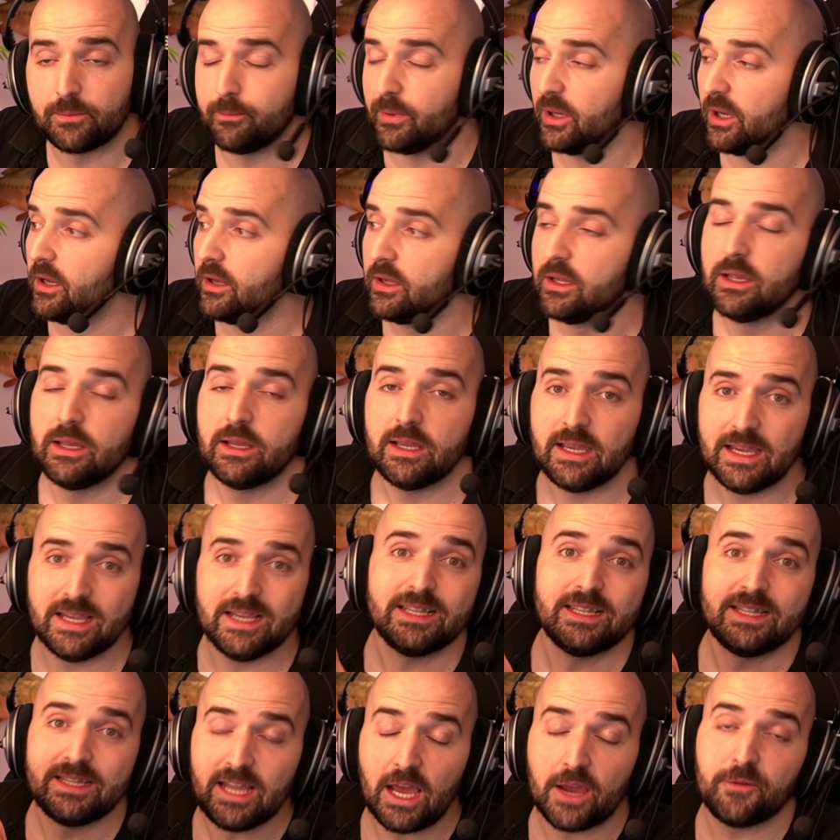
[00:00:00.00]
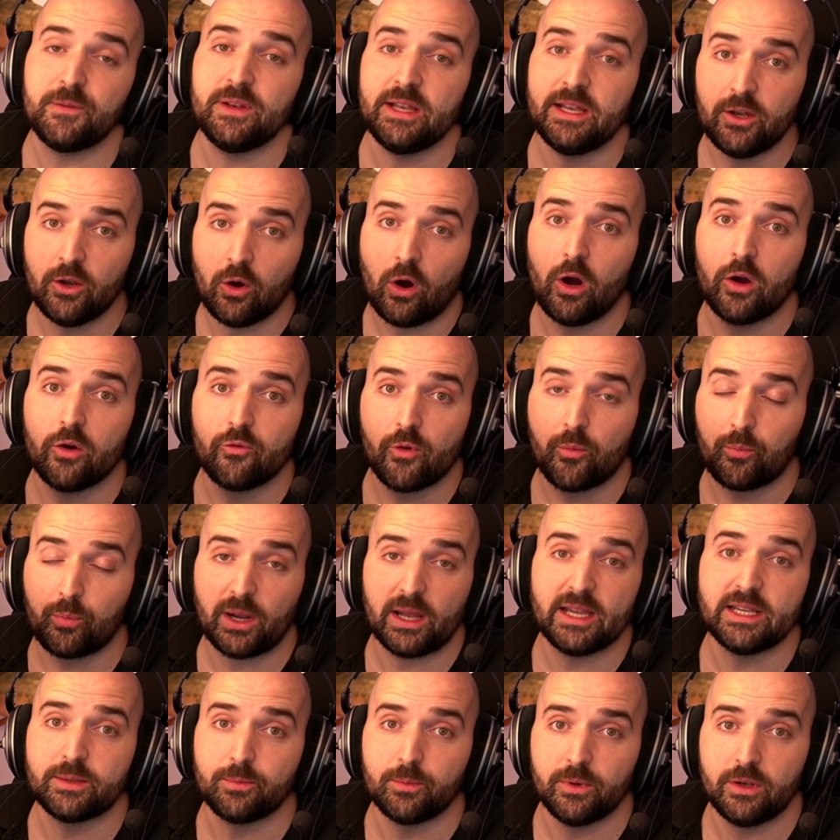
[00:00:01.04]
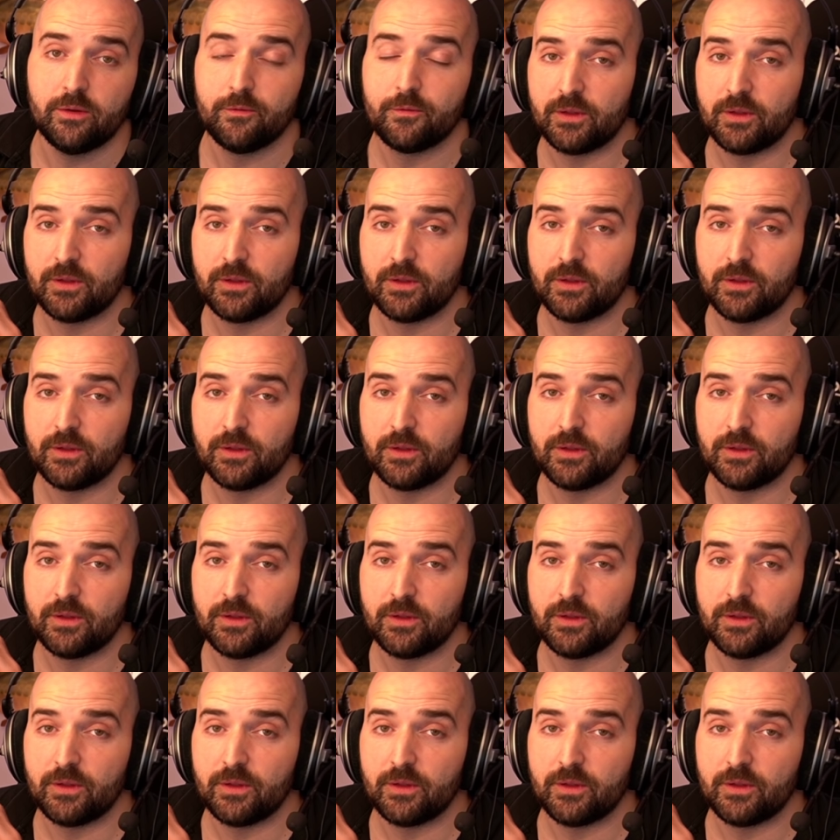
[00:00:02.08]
But it's definitely not a replacement